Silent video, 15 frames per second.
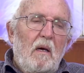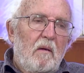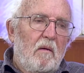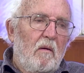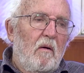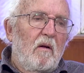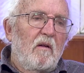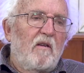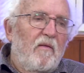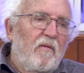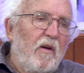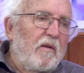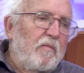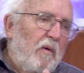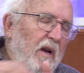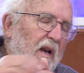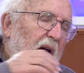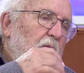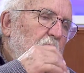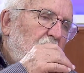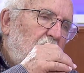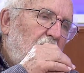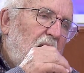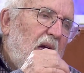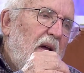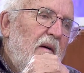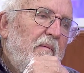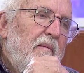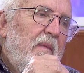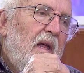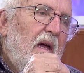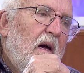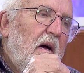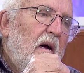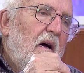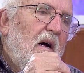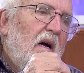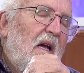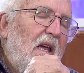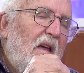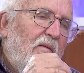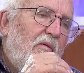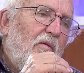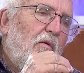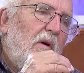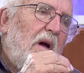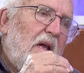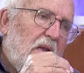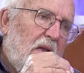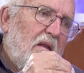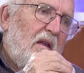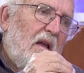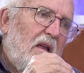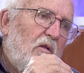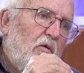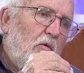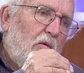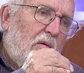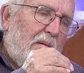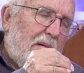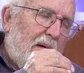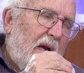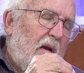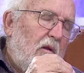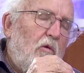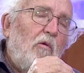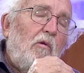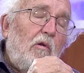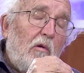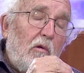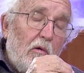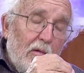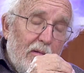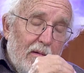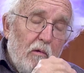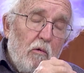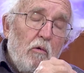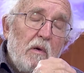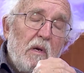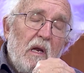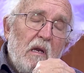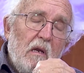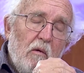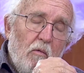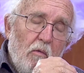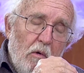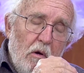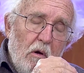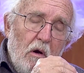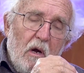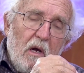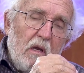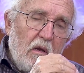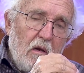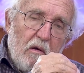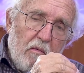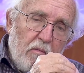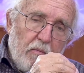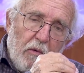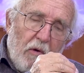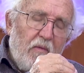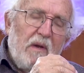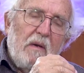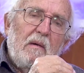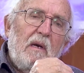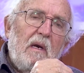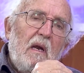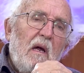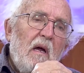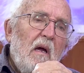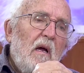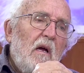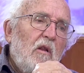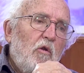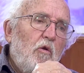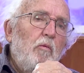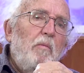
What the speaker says: So the first point I would say, if you hesitate to choose as a profession to